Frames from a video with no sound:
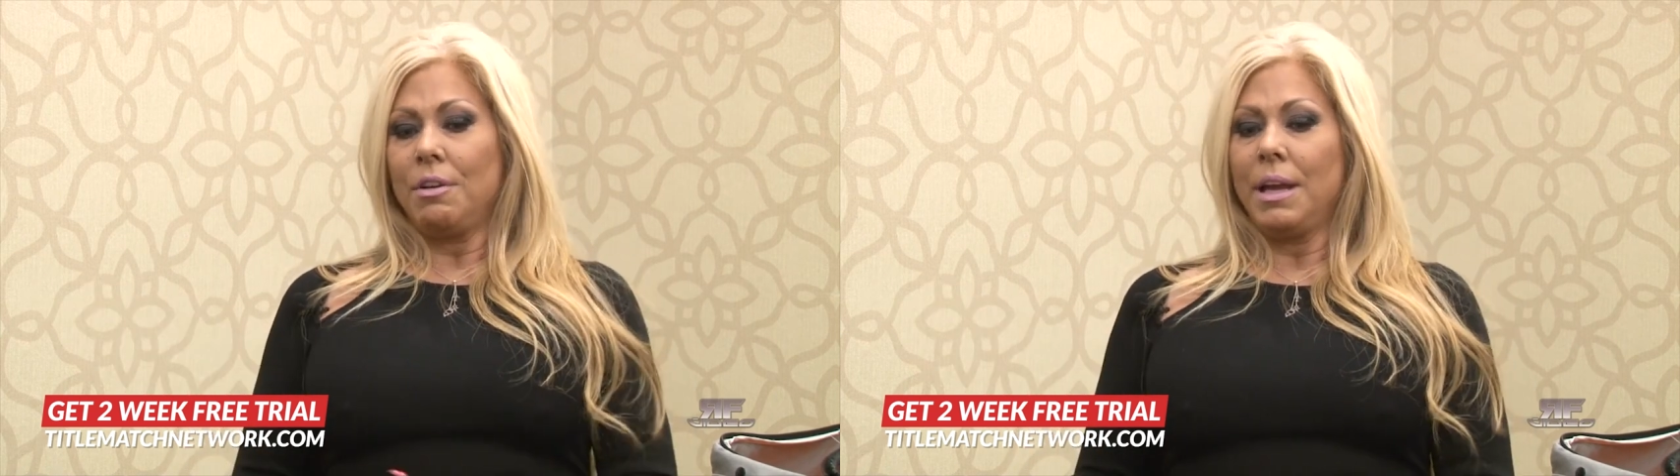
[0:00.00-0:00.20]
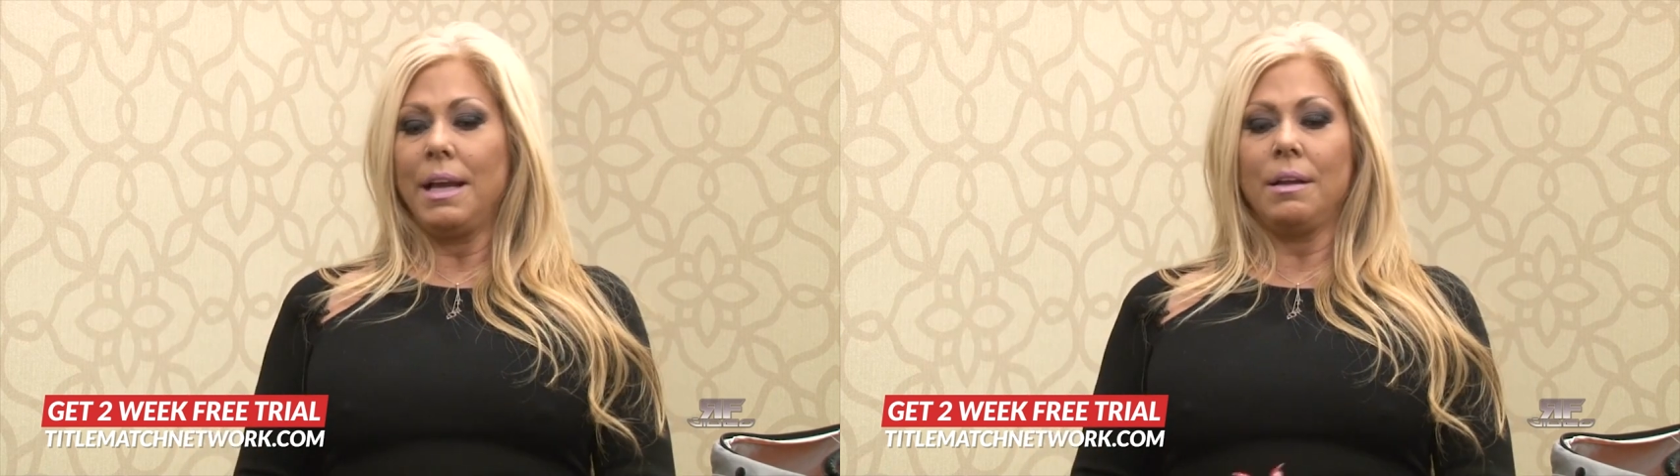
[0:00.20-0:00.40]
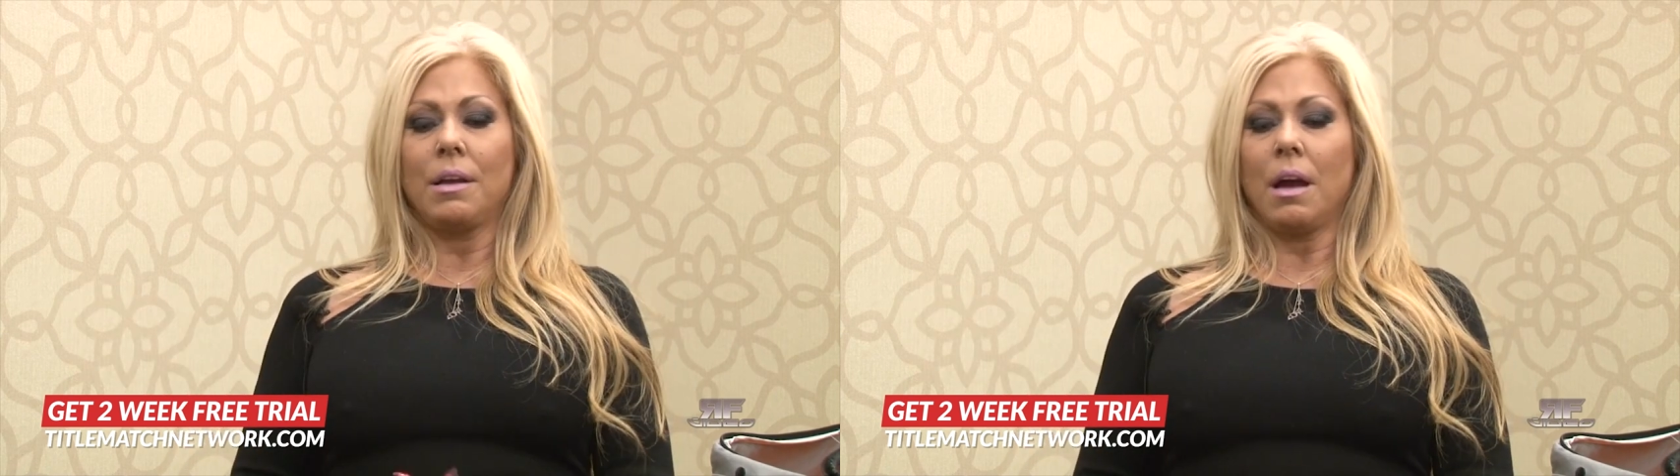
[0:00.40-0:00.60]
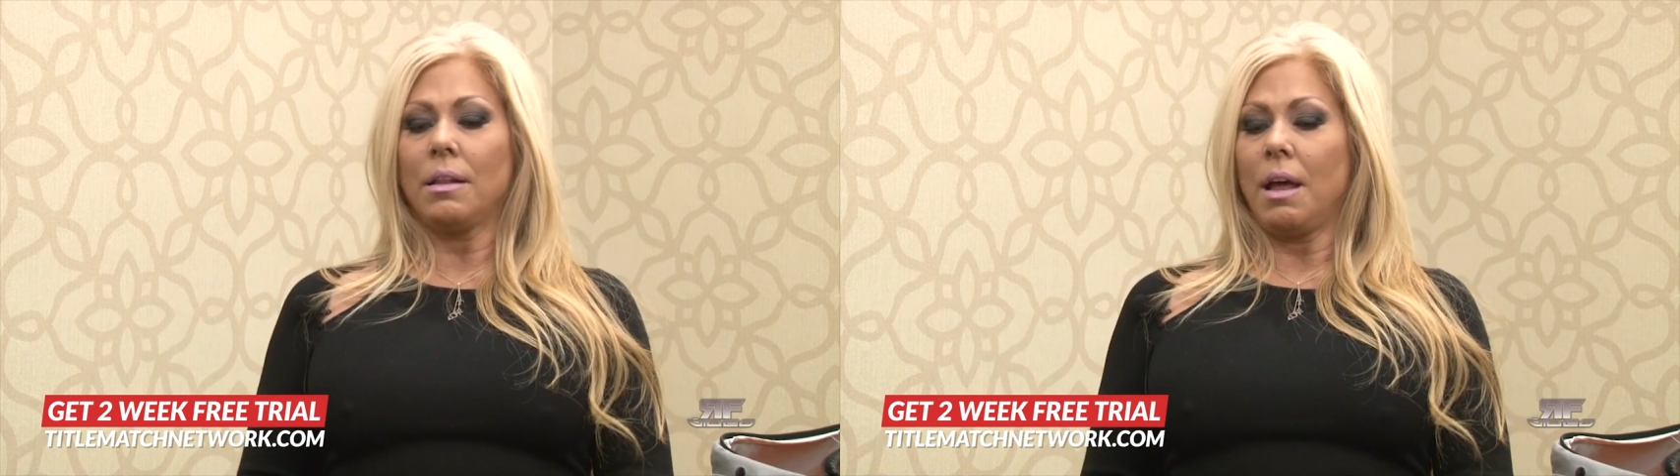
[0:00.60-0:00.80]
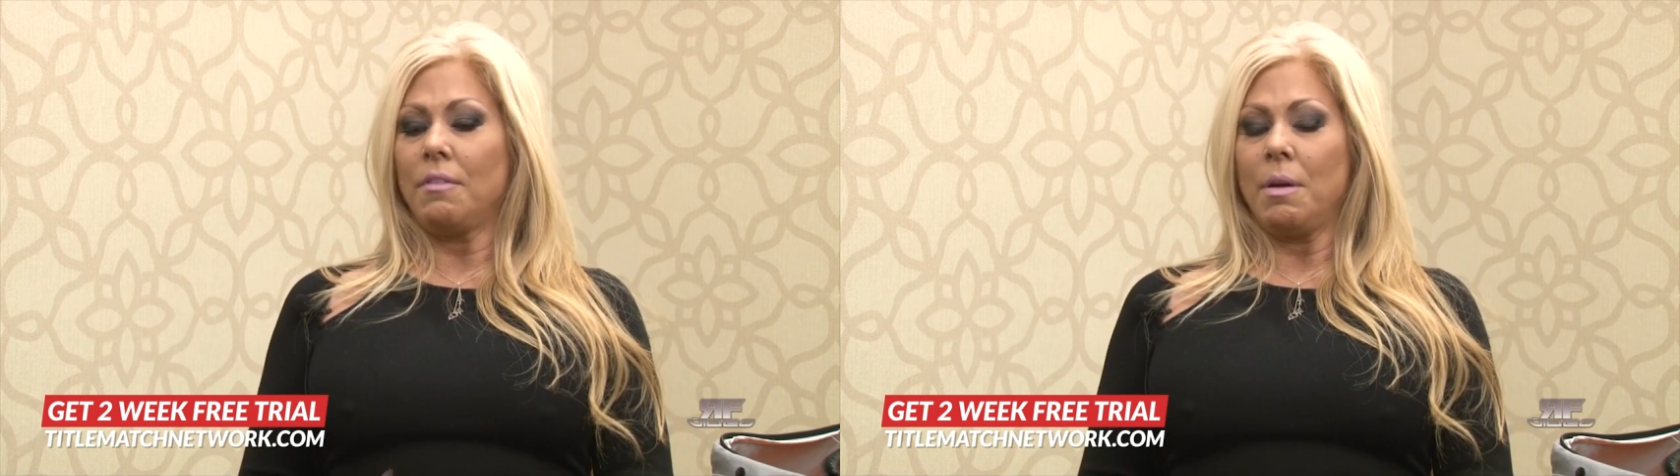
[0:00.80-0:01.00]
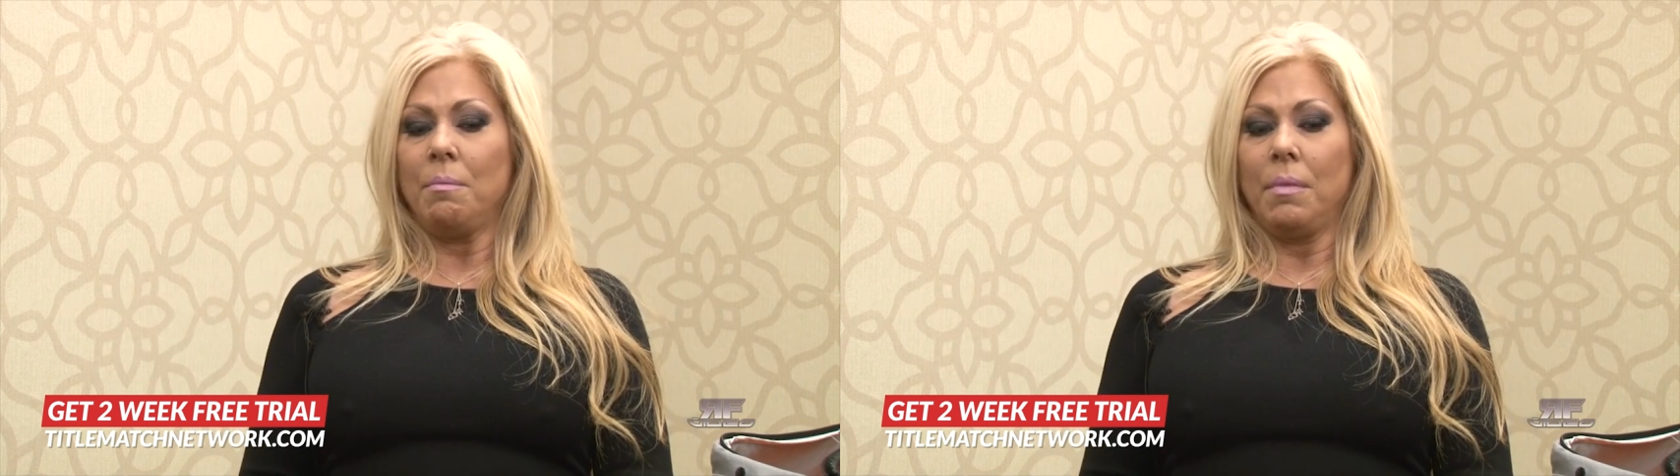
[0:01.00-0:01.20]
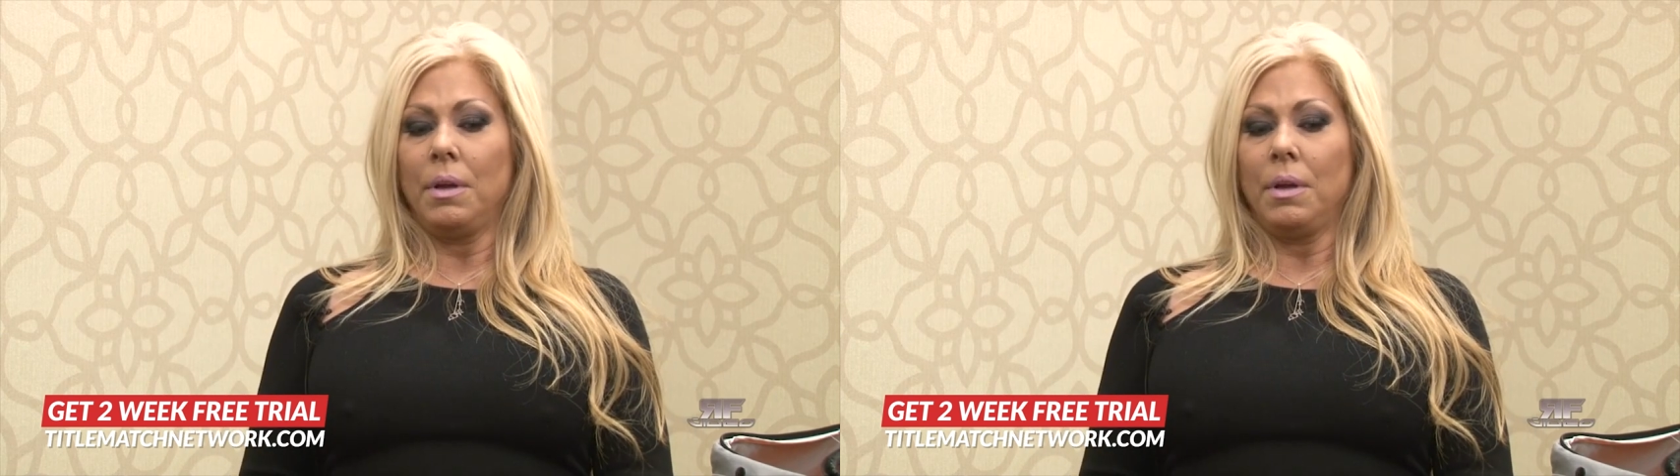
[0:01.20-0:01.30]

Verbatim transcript: he, God love him,